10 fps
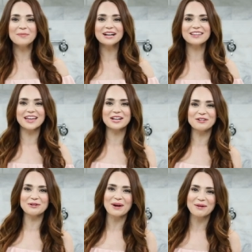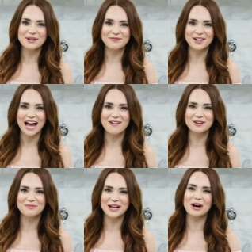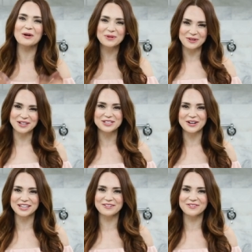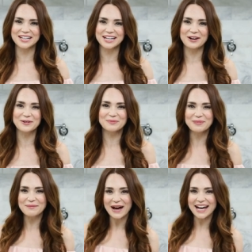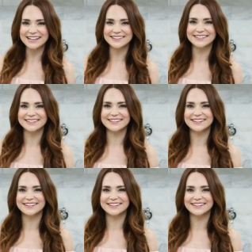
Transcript: A big thank you to Barbie for having me. I hope you enjoyed the video. Bye-bye.